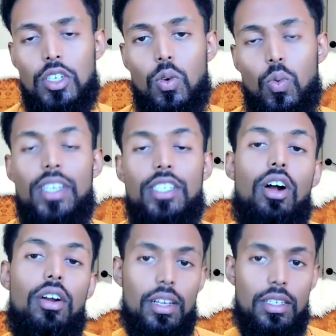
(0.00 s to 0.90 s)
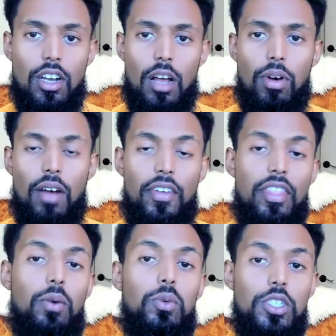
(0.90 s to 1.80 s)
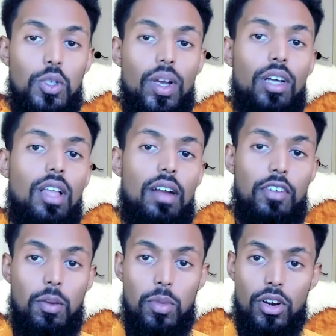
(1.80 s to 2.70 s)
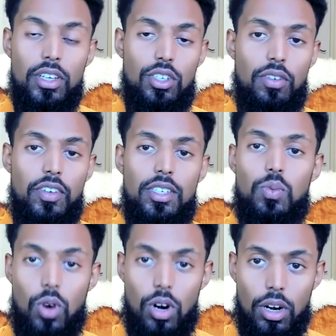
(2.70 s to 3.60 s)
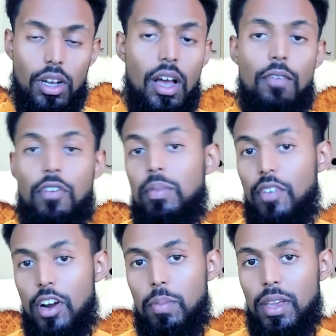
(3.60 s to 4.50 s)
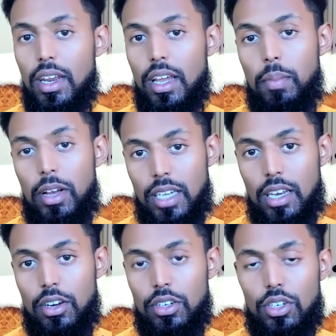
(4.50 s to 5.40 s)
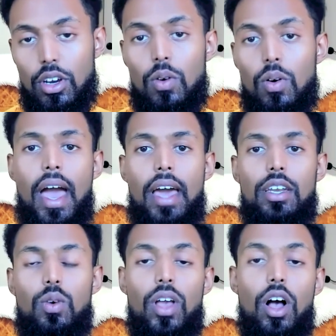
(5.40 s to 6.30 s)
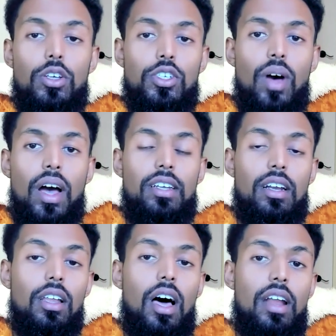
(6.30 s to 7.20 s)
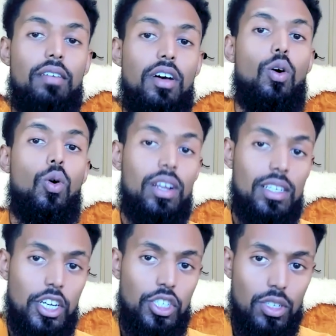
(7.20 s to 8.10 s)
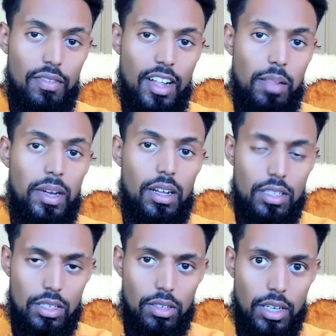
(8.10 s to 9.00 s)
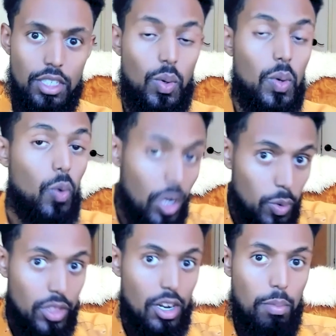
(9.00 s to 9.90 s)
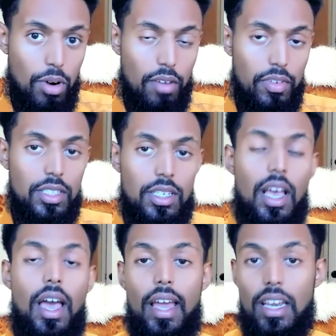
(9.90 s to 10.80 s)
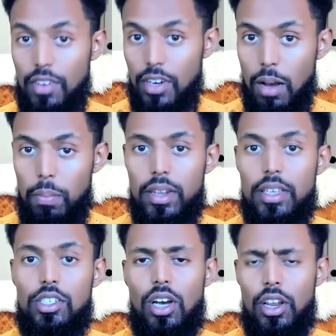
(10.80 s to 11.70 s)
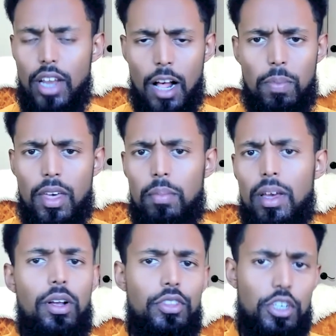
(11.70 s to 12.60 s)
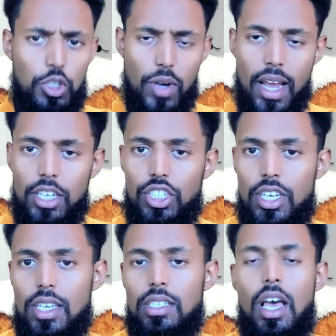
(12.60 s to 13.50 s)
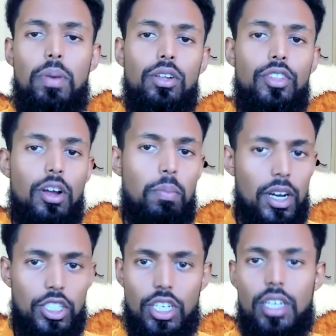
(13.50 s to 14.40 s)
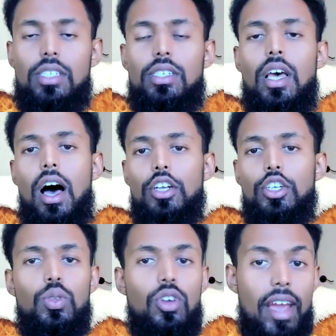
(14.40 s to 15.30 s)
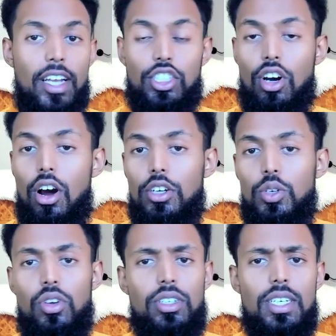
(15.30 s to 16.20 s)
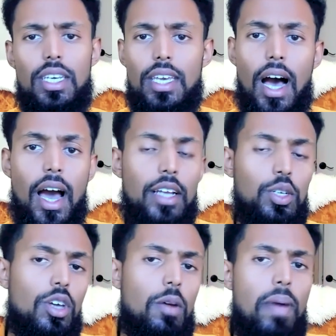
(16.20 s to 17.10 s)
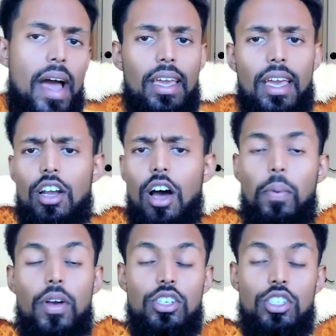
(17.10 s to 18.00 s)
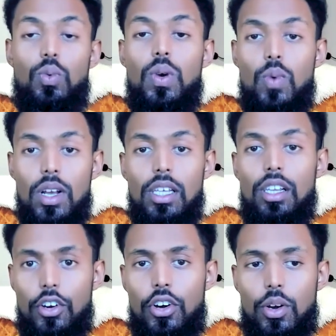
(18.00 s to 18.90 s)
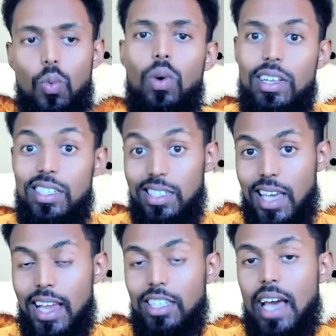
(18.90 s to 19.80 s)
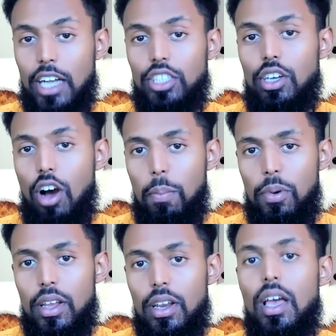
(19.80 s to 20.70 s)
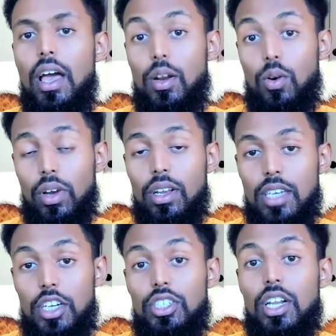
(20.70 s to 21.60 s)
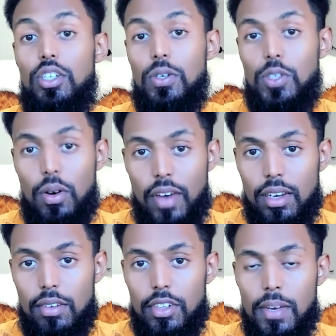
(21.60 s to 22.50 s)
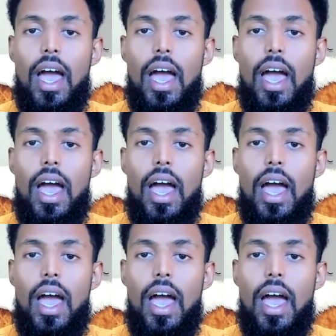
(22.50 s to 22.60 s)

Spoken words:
So we started as a nonprofit that was doing a lot of community service work from the very beginning about 10 years ago. And we also had done a lot of organizational development consulting. So we worked with nonprofits and even companies to help them build their strategies, build their budgets, do their HR, do their DEI, do their back-end operations. So we really learned what does it take to actually operate an organization and do so effectively.